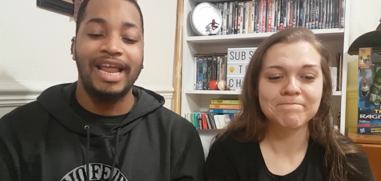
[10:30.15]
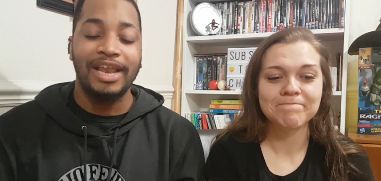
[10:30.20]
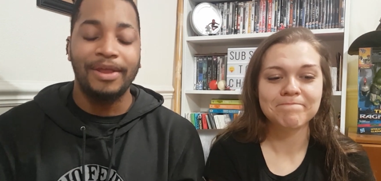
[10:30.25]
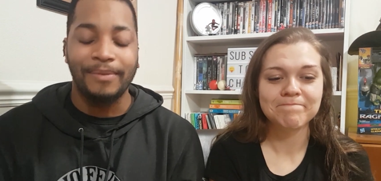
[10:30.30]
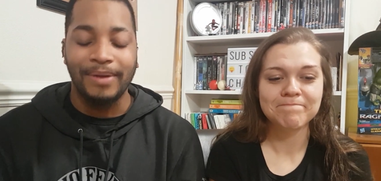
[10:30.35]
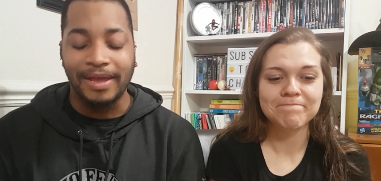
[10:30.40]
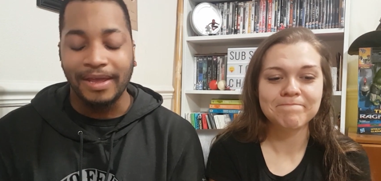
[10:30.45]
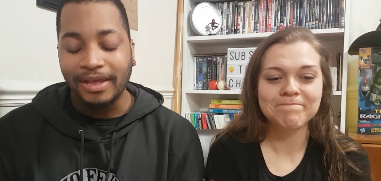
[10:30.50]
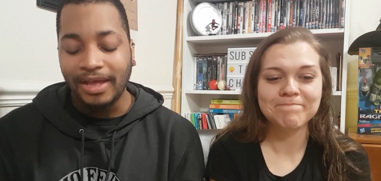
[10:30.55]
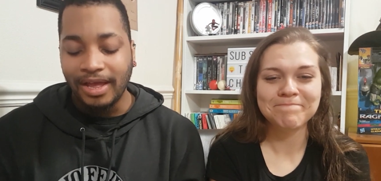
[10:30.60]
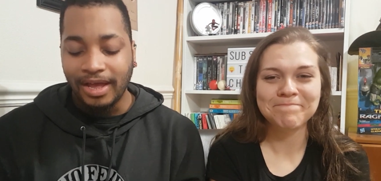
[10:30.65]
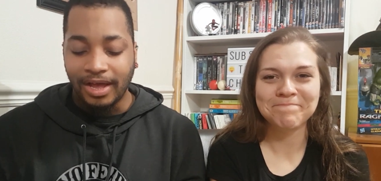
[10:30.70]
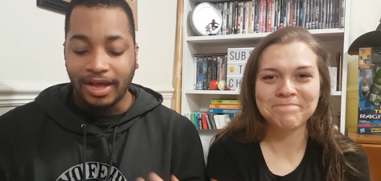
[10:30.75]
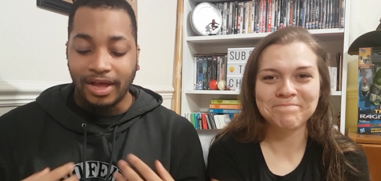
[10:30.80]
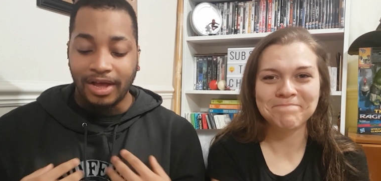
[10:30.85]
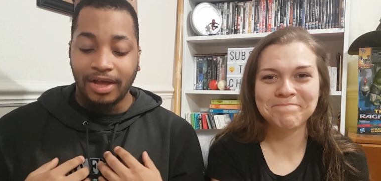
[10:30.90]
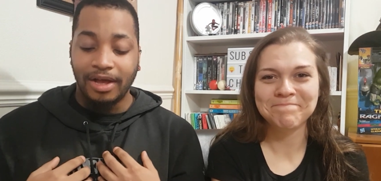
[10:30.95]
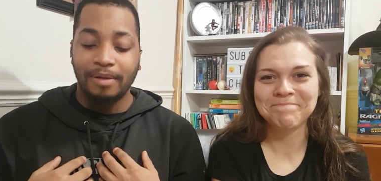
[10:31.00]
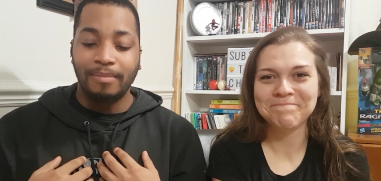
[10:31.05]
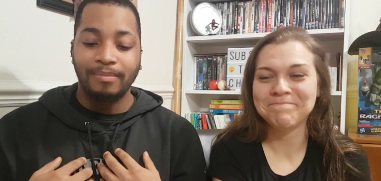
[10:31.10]
Speaker 1: Anyway,
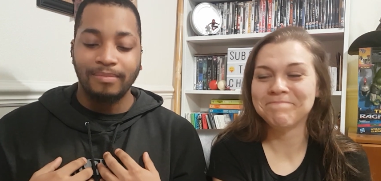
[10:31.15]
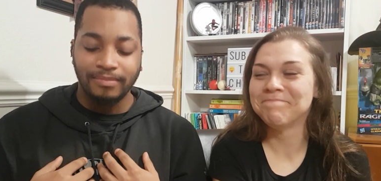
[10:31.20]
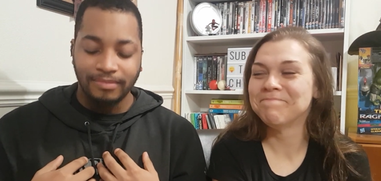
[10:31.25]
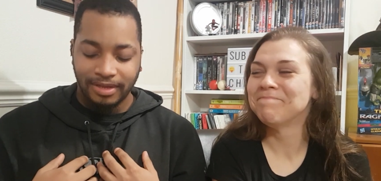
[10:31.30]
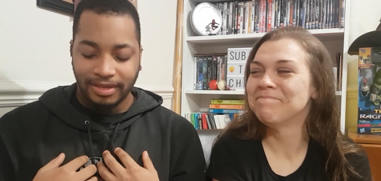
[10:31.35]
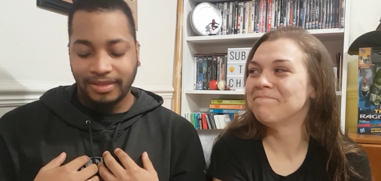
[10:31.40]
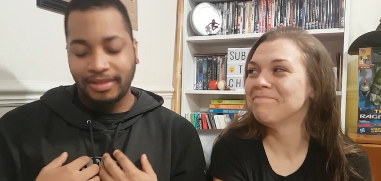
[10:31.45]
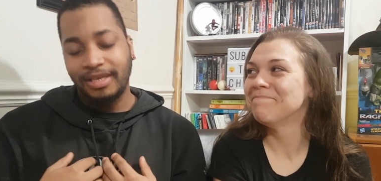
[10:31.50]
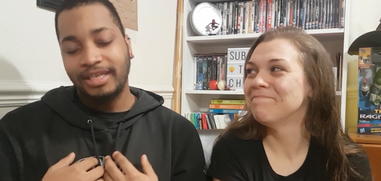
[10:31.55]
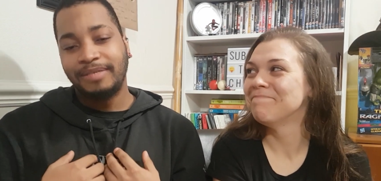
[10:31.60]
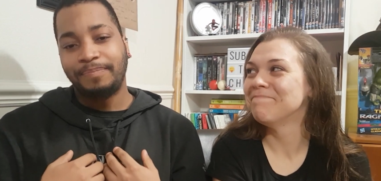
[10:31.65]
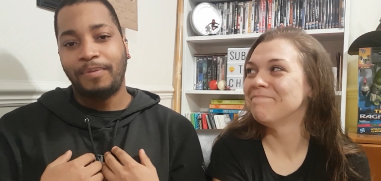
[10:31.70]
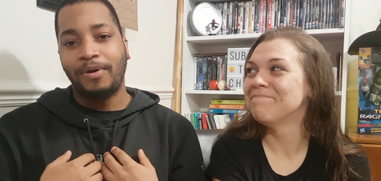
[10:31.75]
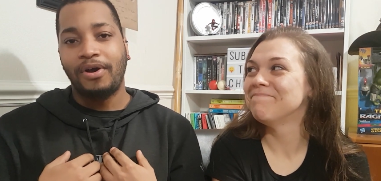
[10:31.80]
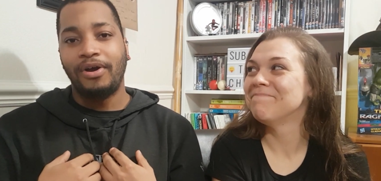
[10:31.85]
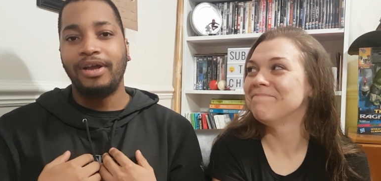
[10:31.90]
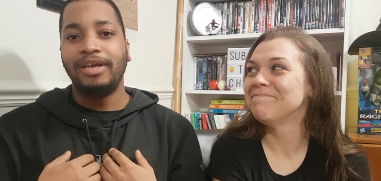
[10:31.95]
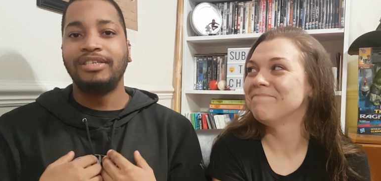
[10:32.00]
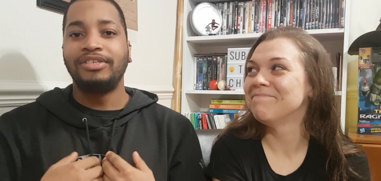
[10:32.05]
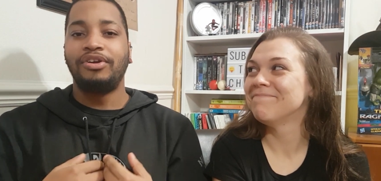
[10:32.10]
um, this
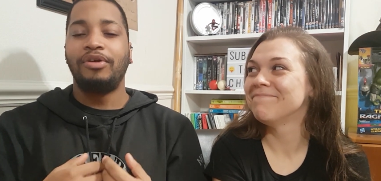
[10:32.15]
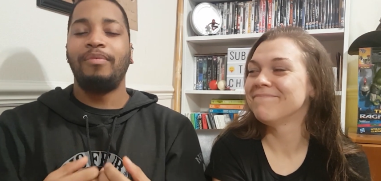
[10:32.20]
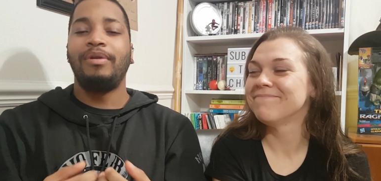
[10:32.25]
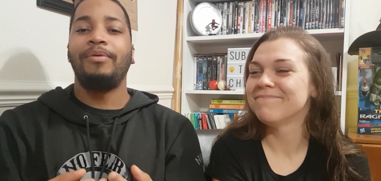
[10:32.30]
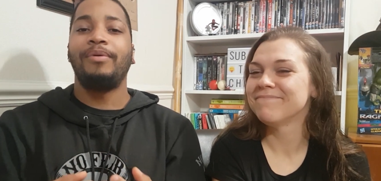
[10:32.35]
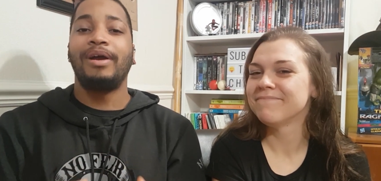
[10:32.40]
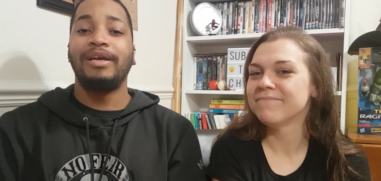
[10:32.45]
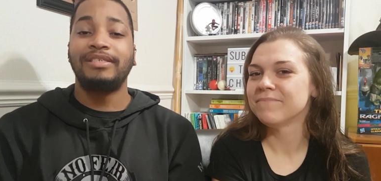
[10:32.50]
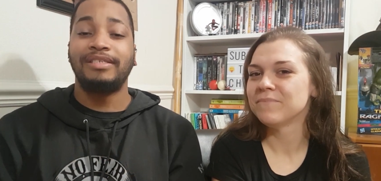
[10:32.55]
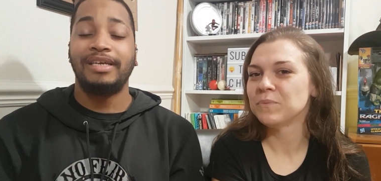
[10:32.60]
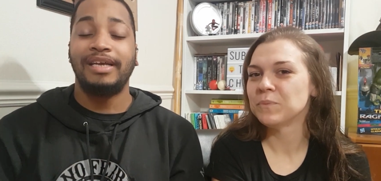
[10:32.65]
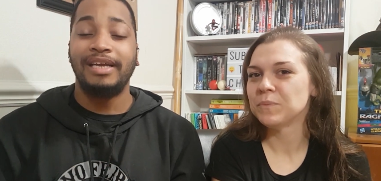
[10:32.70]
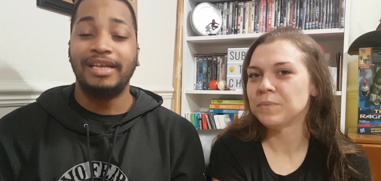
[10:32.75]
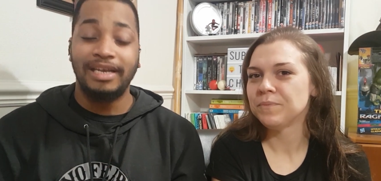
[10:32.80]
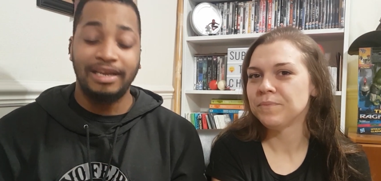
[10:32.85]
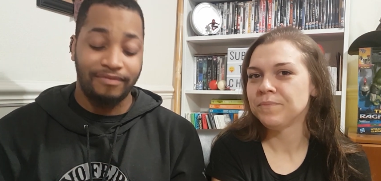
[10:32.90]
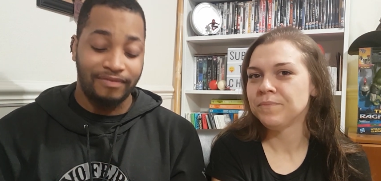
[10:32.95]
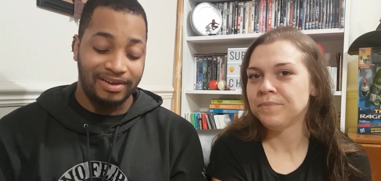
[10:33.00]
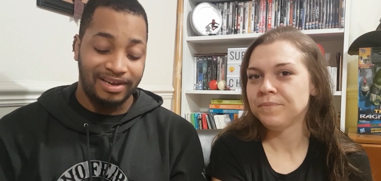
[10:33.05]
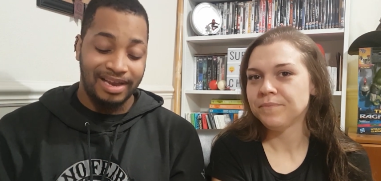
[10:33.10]
part is normally where I say
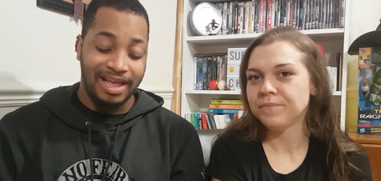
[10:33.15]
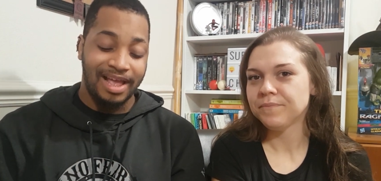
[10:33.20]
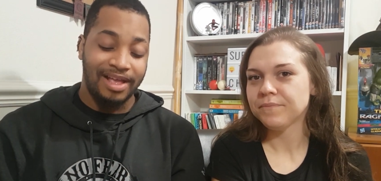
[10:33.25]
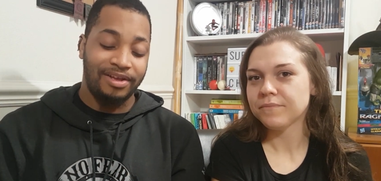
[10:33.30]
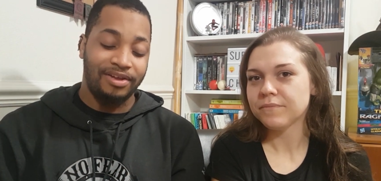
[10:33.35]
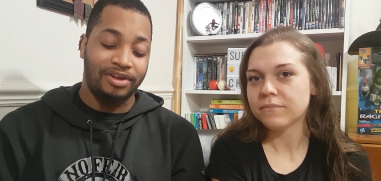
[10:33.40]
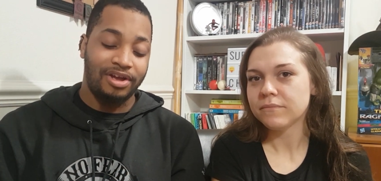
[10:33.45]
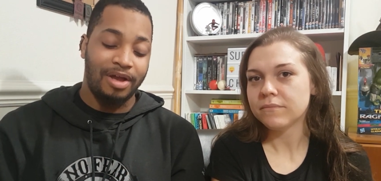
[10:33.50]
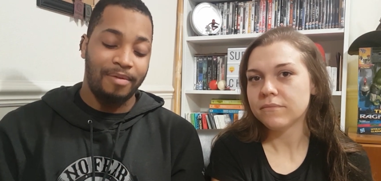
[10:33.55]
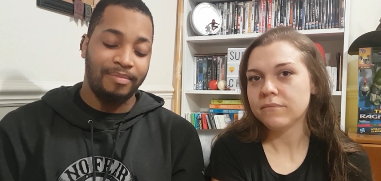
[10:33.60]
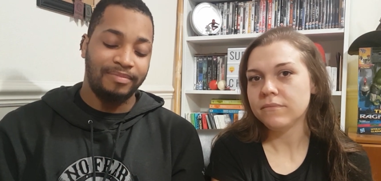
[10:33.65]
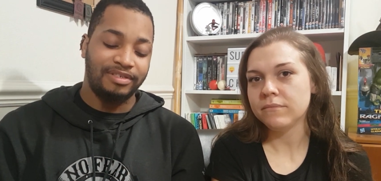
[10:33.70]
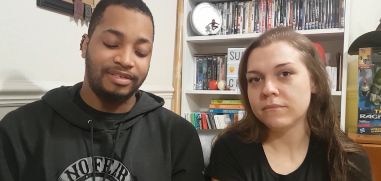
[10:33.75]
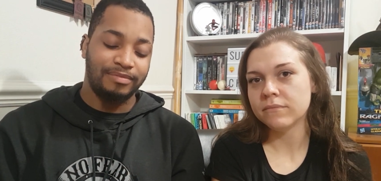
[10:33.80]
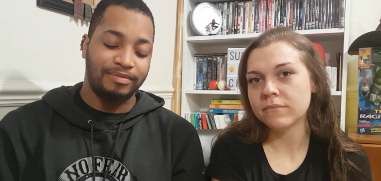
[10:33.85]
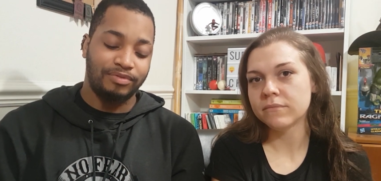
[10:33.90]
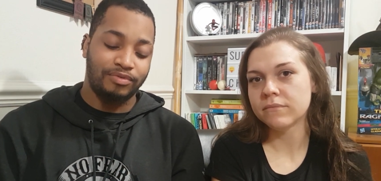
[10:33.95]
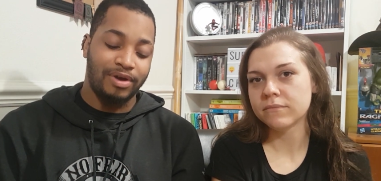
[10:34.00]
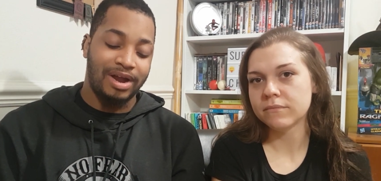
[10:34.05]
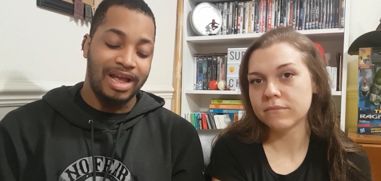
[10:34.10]
leave a like, comment,
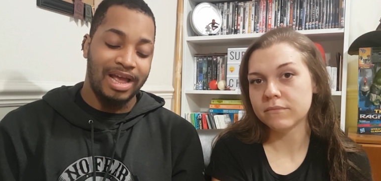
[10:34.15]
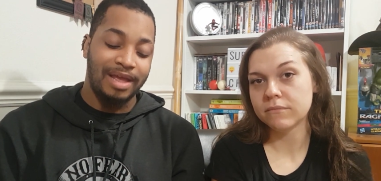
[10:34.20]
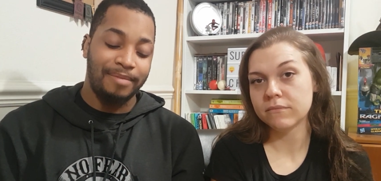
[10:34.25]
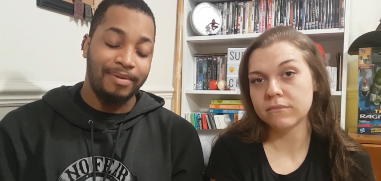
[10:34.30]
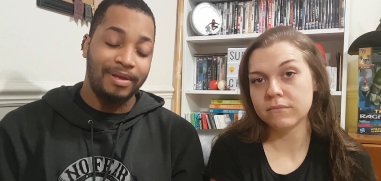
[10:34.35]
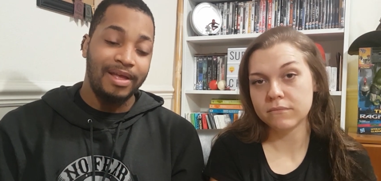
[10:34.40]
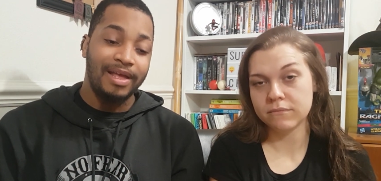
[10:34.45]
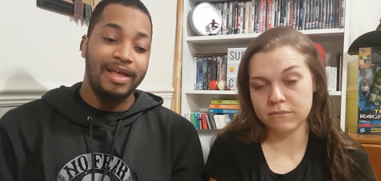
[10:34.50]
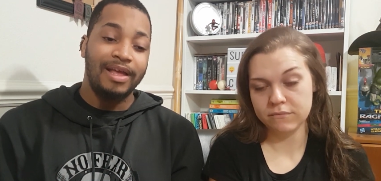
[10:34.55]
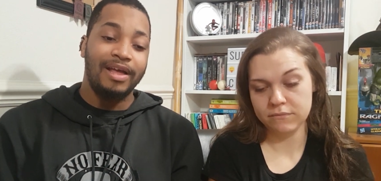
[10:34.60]
subscribe.